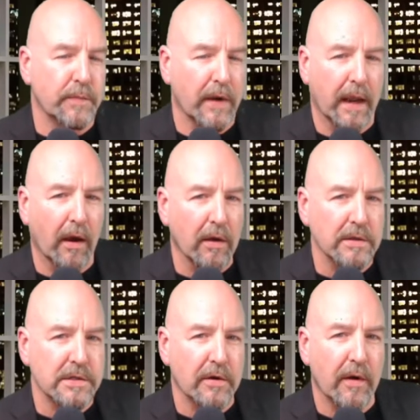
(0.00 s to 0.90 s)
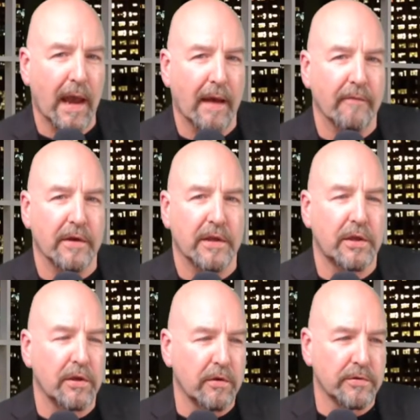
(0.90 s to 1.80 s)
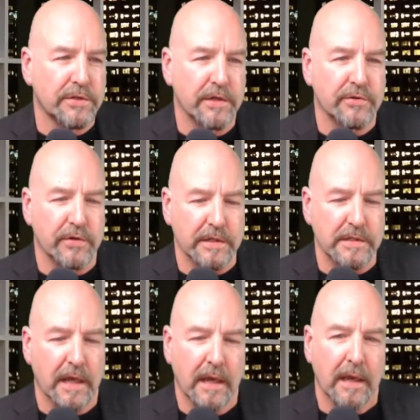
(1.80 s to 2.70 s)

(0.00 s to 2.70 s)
but I also have a huge interest